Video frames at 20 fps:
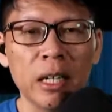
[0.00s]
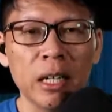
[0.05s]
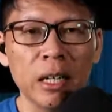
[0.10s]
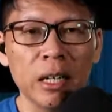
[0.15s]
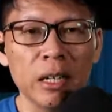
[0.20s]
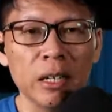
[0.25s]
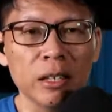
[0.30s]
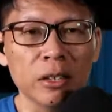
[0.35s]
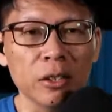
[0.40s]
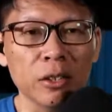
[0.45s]

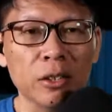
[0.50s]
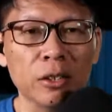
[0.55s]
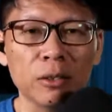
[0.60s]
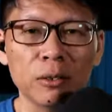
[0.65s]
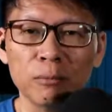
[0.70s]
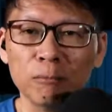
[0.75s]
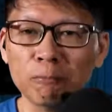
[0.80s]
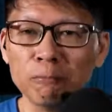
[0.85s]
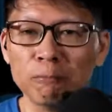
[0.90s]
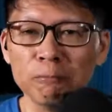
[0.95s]
So
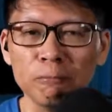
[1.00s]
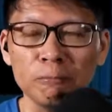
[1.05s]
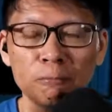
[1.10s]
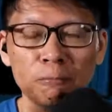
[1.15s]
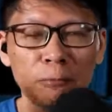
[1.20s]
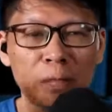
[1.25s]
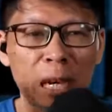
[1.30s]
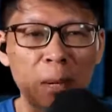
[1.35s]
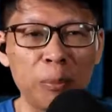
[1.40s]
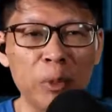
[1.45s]

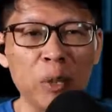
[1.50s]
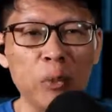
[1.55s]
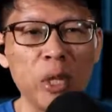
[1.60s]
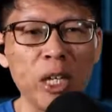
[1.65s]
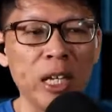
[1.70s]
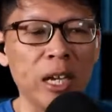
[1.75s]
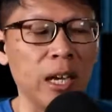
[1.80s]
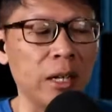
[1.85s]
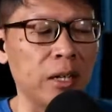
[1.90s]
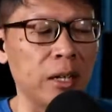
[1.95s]
happy
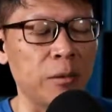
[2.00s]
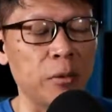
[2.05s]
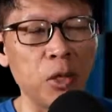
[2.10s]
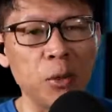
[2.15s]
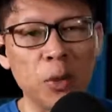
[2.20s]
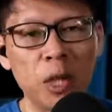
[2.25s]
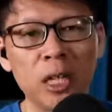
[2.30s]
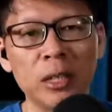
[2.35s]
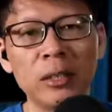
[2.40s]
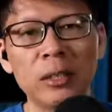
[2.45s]
weekend,
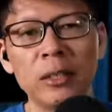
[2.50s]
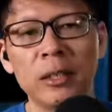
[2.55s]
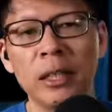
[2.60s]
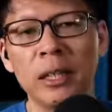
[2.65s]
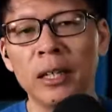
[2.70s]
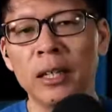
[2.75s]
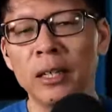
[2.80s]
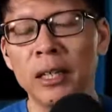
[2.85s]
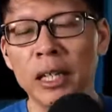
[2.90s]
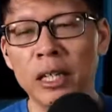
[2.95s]
everyone.
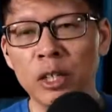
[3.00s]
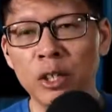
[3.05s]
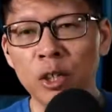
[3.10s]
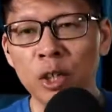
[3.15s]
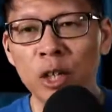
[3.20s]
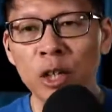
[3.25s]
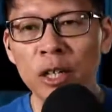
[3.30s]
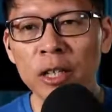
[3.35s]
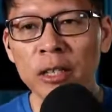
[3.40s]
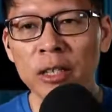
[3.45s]

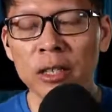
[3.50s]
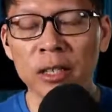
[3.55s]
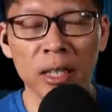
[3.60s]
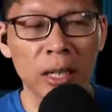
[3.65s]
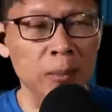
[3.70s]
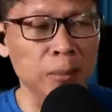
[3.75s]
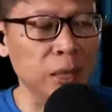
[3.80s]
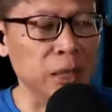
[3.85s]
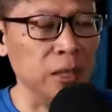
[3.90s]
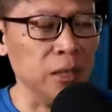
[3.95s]
Enjoy the
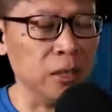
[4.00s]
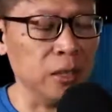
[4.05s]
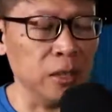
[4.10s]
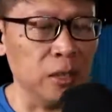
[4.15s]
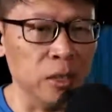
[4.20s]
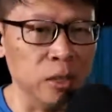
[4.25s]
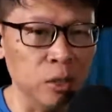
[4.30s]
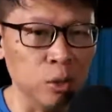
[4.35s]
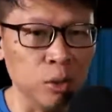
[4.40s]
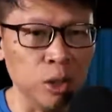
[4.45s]
coming
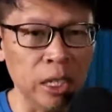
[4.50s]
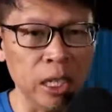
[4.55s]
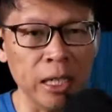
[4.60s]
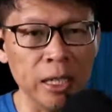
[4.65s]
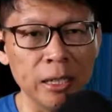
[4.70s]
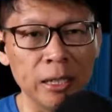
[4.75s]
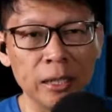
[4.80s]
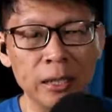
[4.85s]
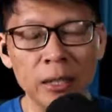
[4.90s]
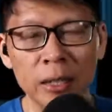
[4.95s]
2
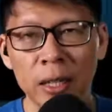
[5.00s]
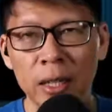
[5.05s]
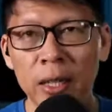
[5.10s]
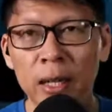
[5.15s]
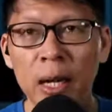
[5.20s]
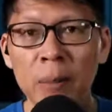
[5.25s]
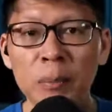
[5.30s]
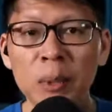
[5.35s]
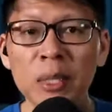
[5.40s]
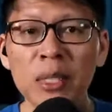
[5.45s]
days.
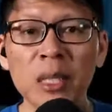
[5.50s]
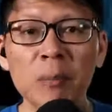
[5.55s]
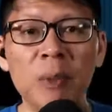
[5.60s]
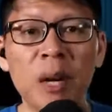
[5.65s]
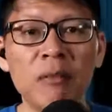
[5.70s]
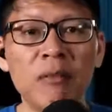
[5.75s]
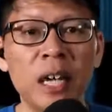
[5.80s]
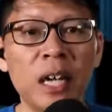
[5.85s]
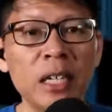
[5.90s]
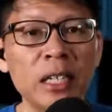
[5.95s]
Happy
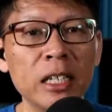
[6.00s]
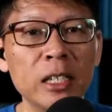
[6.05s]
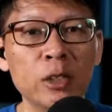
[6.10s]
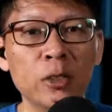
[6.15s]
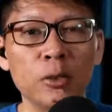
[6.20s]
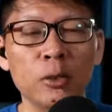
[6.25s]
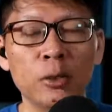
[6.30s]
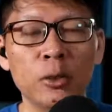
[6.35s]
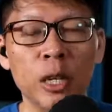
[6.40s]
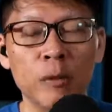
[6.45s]
Deepavali
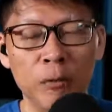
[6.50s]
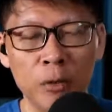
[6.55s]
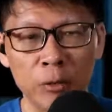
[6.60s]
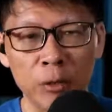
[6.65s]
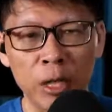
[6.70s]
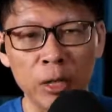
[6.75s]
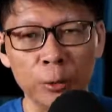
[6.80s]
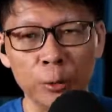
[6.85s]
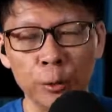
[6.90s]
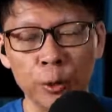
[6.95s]
to
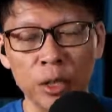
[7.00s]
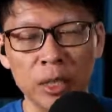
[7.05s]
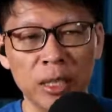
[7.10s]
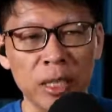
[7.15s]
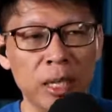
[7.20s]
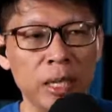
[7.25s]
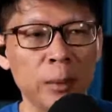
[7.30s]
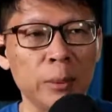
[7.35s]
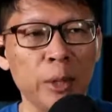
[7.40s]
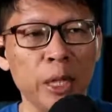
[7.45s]
everyone who is
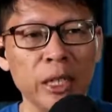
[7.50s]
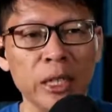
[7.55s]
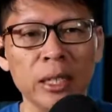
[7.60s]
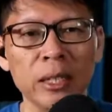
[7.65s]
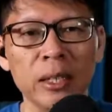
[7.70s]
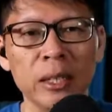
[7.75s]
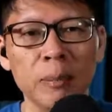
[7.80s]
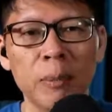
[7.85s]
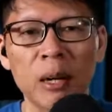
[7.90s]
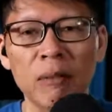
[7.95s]
celebrating
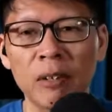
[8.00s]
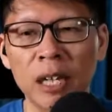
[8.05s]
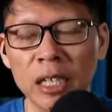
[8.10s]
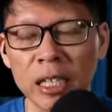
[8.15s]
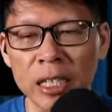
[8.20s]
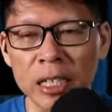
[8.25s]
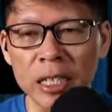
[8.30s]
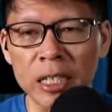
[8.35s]
Deepavali.